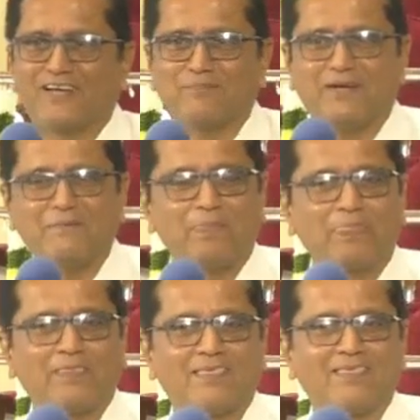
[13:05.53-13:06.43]
Rama.
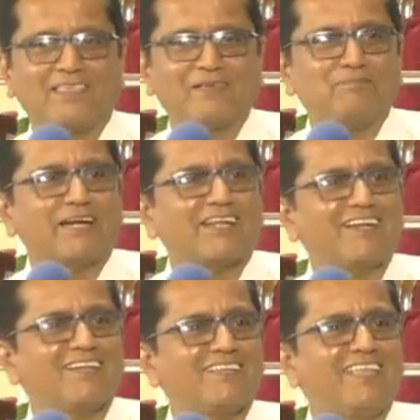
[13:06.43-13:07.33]
But
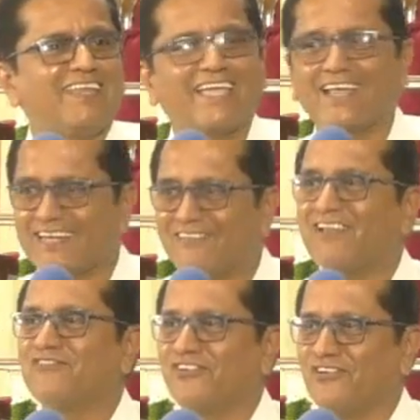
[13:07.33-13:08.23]
under the
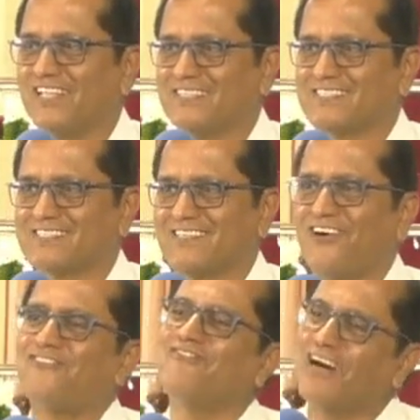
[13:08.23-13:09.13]
negative influence
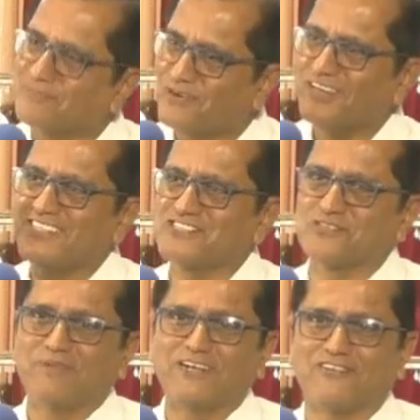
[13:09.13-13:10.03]
of one more
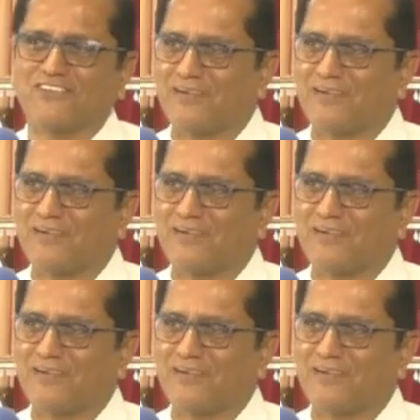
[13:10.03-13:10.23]
instrument of